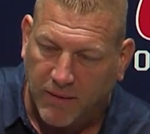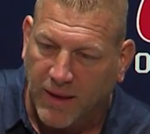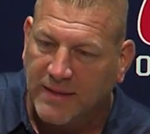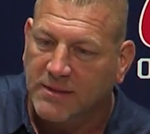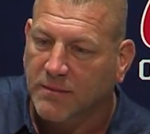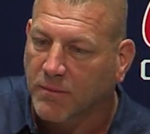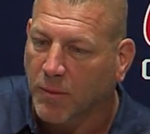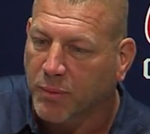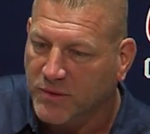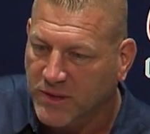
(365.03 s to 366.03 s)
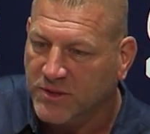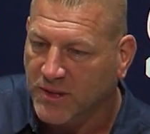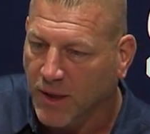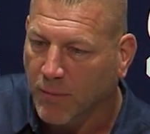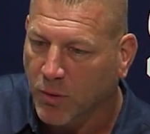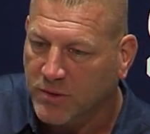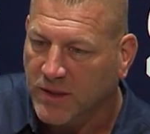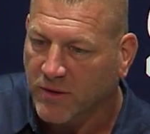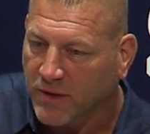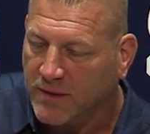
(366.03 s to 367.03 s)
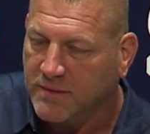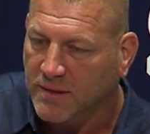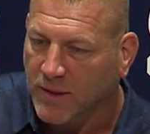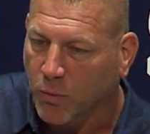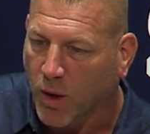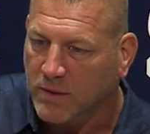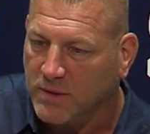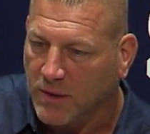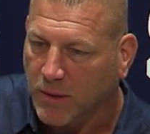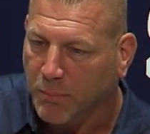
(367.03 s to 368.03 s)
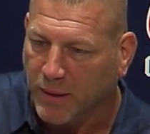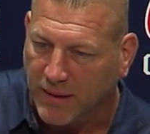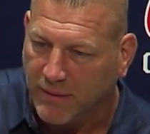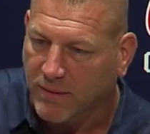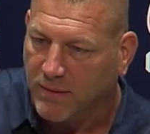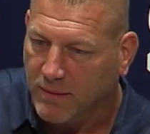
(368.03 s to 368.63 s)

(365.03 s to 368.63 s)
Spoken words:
That's the position I'm most interested in watching compete